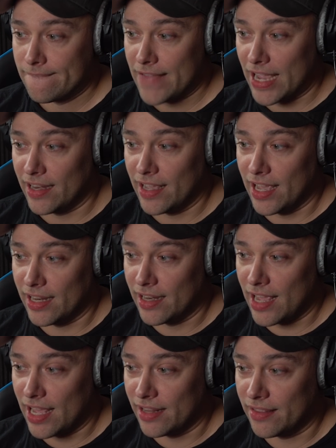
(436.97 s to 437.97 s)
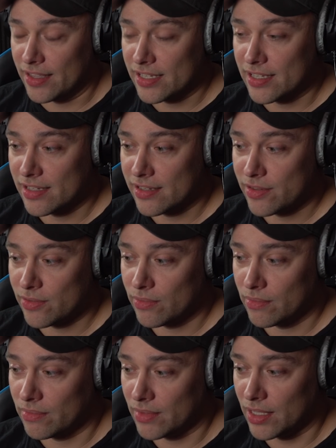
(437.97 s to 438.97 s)
And this is,
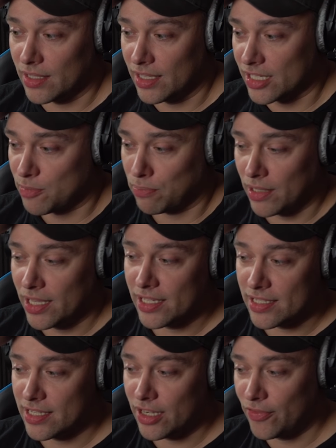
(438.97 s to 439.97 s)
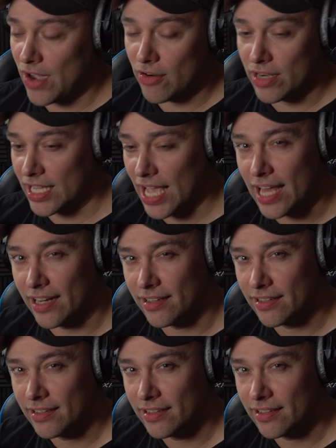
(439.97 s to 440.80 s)
it's playing itself out again.